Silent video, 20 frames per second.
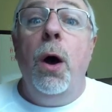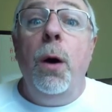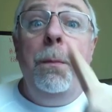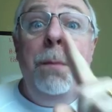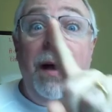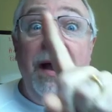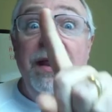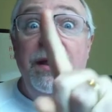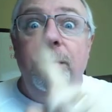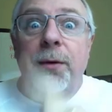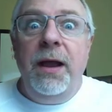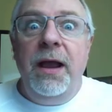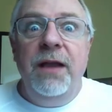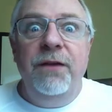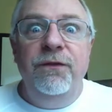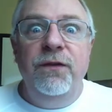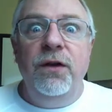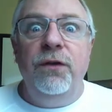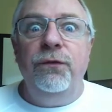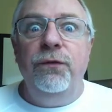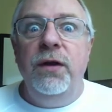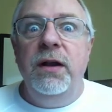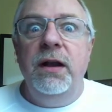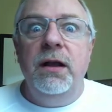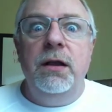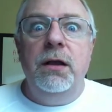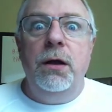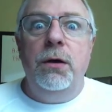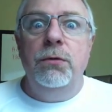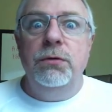Oh, by the way, feel free
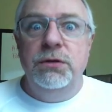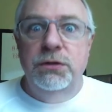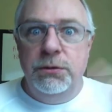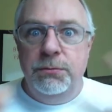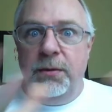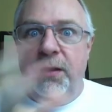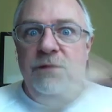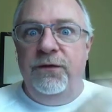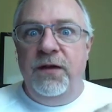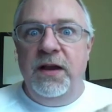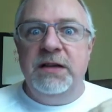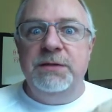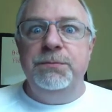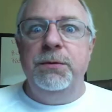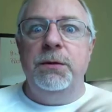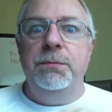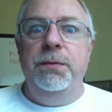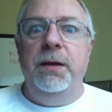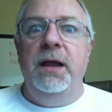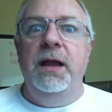to go to my Facebook